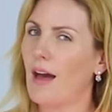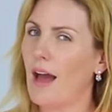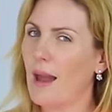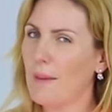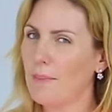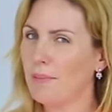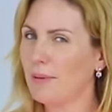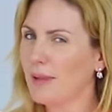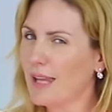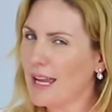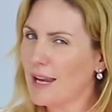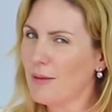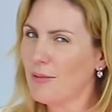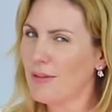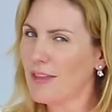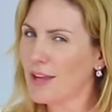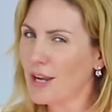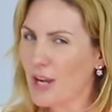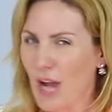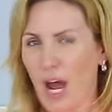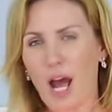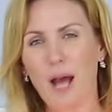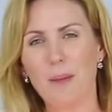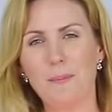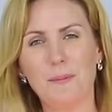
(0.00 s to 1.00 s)
I played with
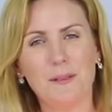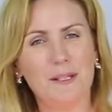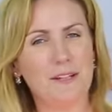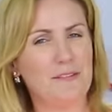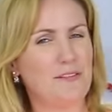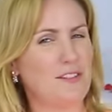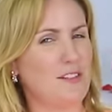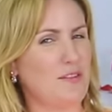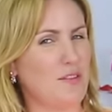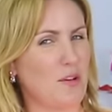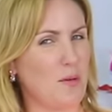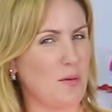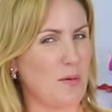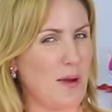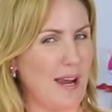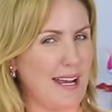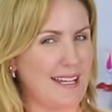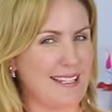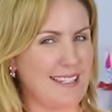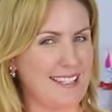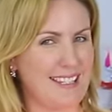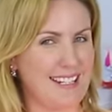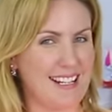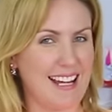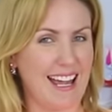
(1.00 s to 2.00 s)
a couple of different
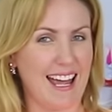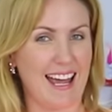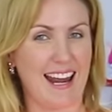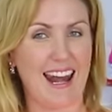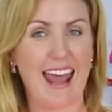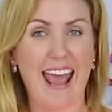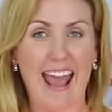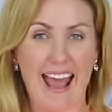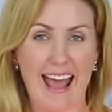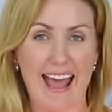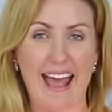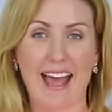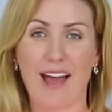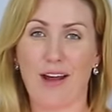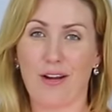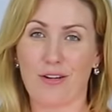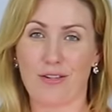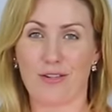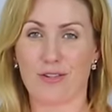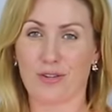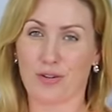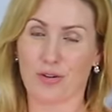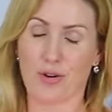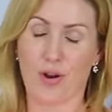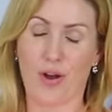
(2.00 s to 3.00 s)
ways to get hair
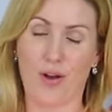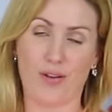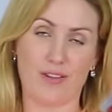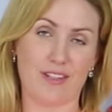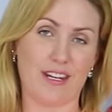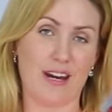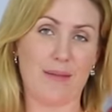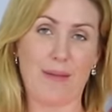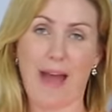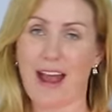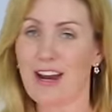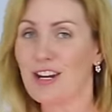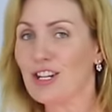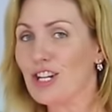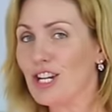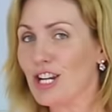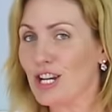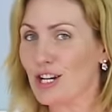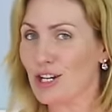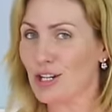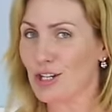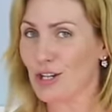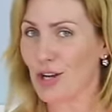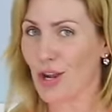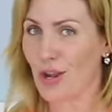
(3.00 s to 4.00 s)
on your trolls and I'm actually going to